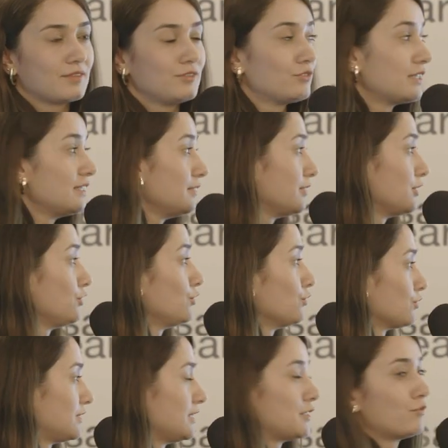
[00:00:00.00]
you can even
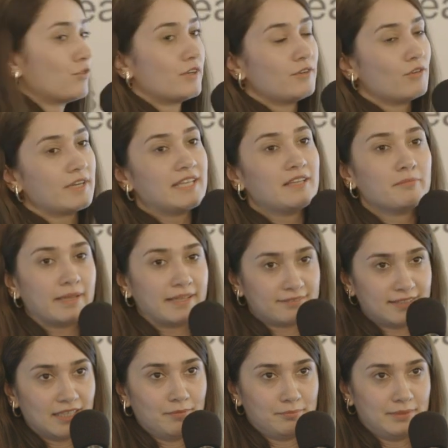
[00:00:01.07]
use this for your email
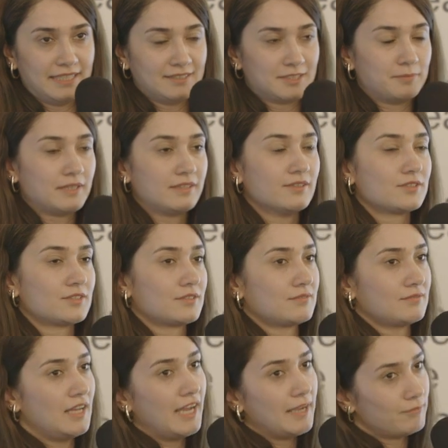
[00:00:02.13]
templates, because
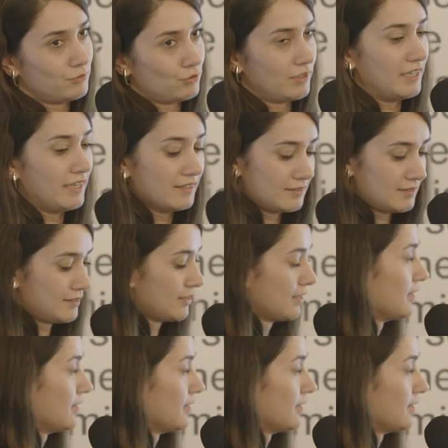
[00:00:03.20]
I'm doing it